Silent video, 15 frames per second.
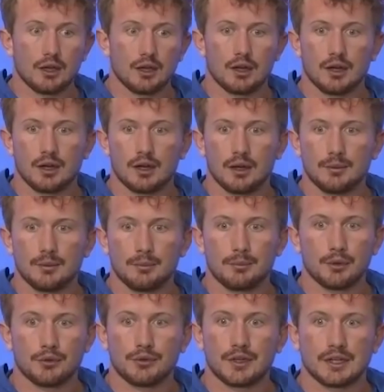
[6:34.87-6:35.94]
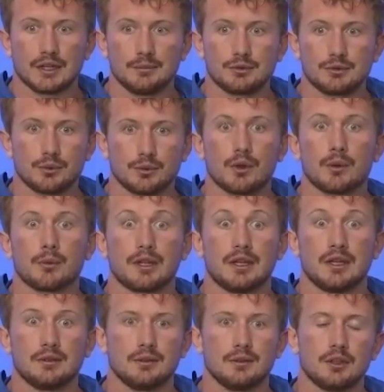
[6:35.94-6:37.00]
And both times we were able to
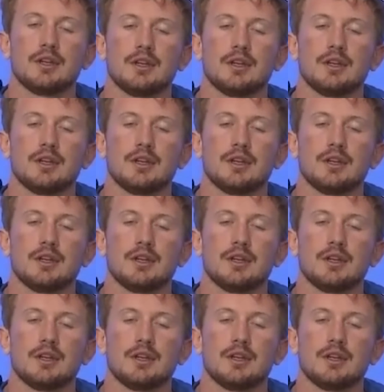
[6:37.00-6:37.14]
hit, you know,